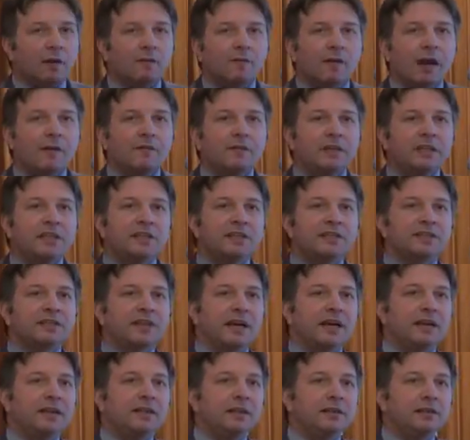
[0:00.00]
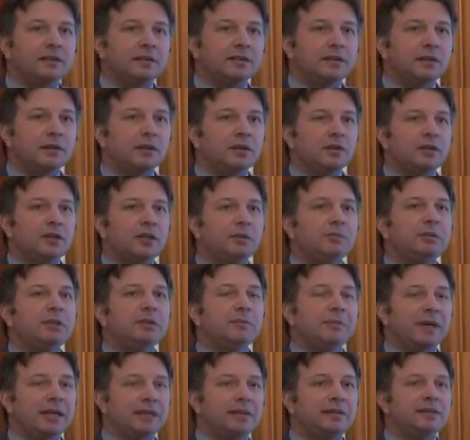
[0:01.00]
when we decide to
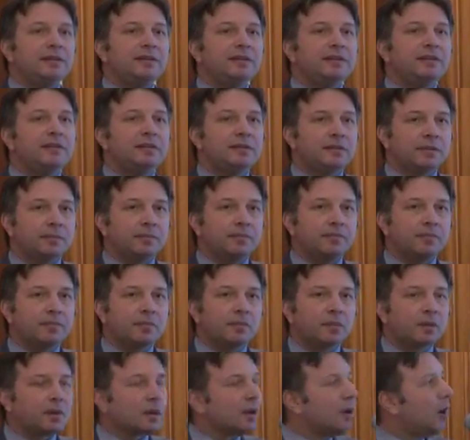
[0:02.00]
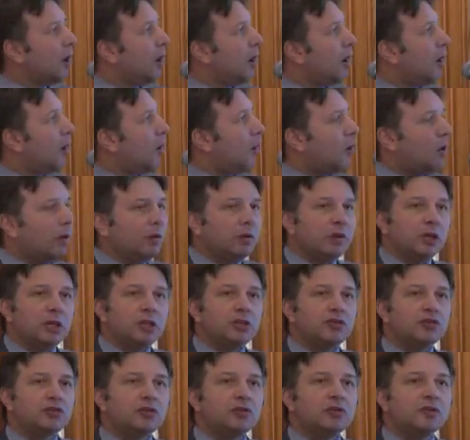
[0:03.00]
implement the system, all the
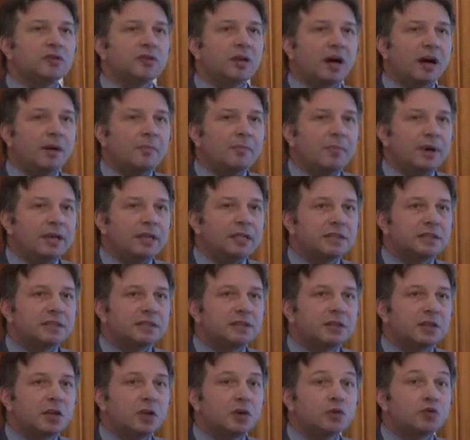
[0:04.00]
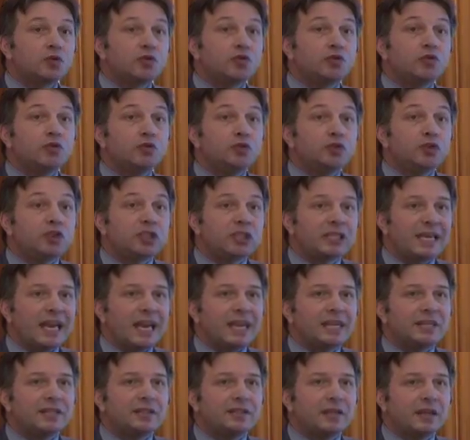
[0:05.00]
insurance companies should
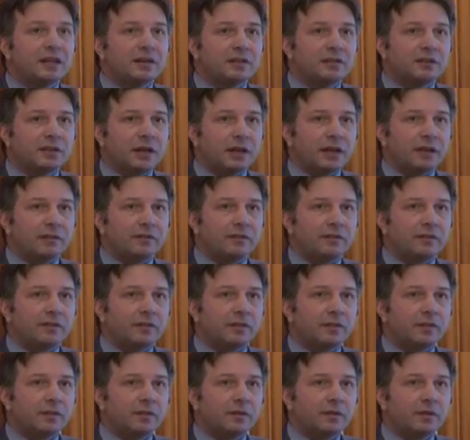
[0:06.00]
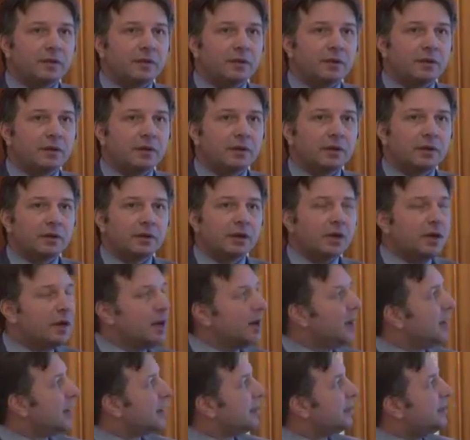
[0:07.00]
change their tariff.
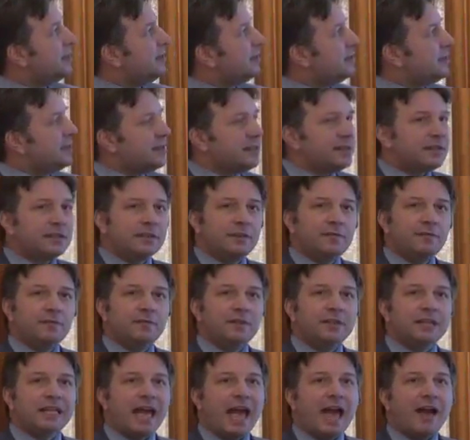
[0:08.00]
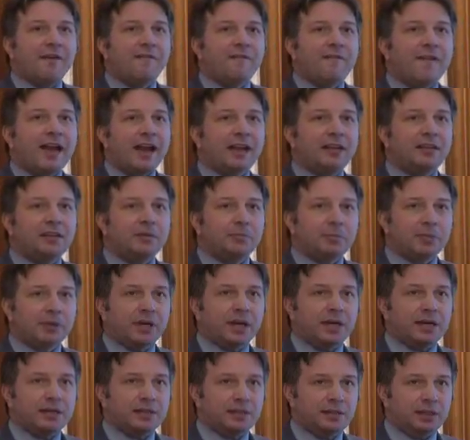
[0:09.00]
This system will affect the
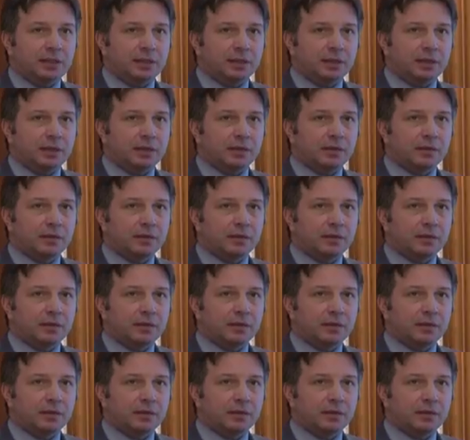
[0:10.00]
pricing.